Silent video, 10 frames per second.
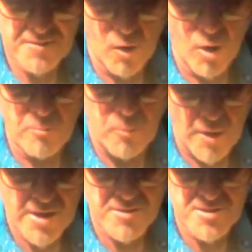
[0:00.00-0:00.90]
the whole
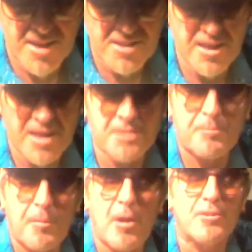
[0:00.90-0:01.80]
point of it is that's that's
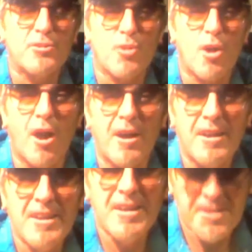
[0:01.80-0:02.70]
part of the draw
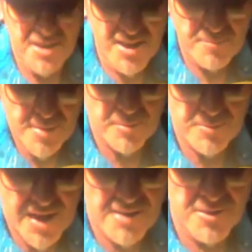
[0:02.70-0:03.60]
to get
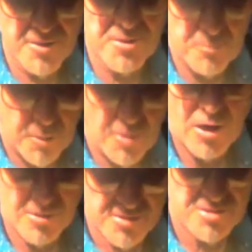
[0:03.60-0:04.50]
people down there to put all this